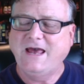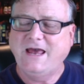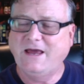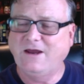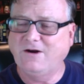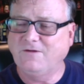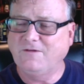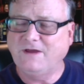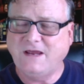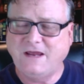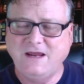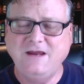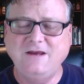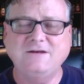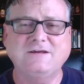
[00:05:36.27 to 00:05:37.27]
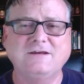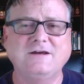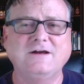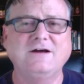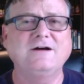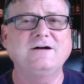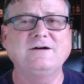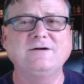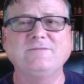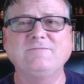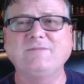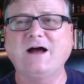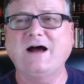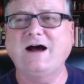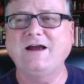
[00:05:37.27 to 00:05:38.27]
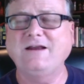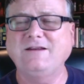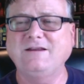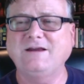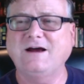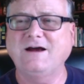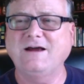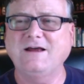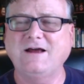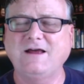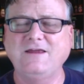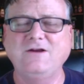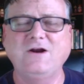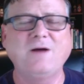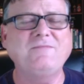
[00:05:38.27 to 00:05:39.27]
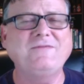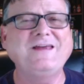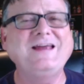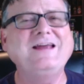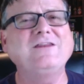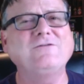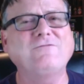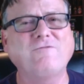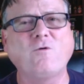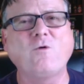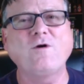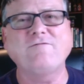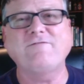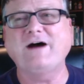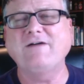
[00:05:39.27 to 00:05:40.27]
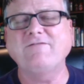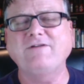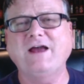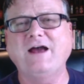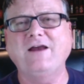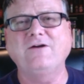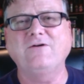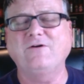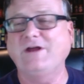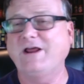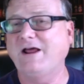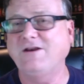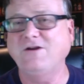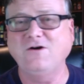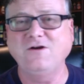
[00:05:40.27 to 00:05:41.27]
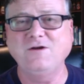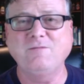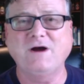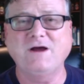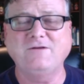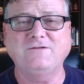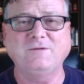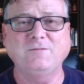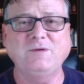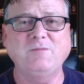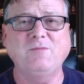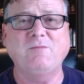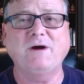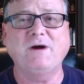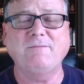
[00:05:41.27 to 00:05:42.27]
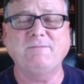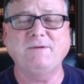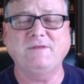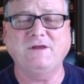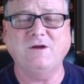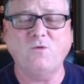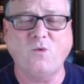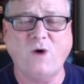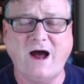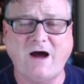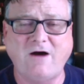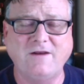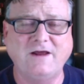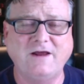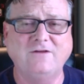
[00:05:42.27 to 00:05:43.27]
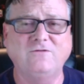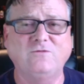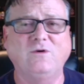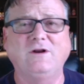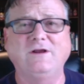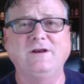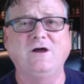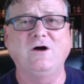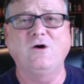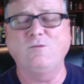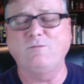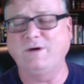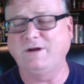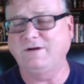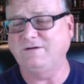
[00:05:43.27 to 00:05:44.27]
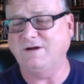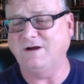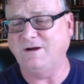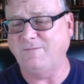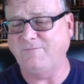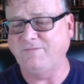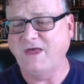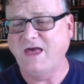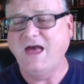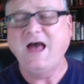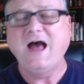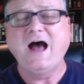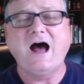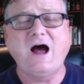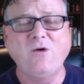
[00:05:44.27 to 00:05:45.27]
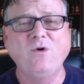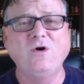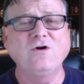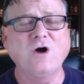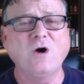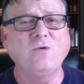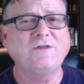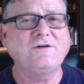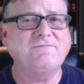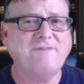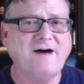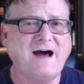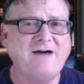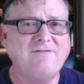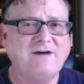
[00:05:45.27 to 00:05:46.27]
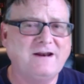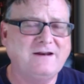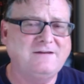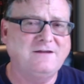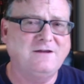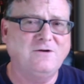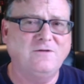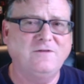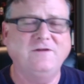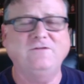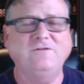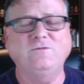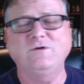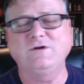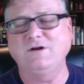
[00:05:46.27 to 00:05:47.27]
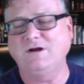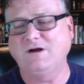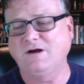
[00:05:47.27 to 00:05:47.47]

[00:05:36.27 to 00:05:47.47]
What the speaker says: And on the heat, I'm thinking the 4 to 5 category. I know some people might be thinking, wow, that is really low, but I will go with a 5 out of 10 on this one.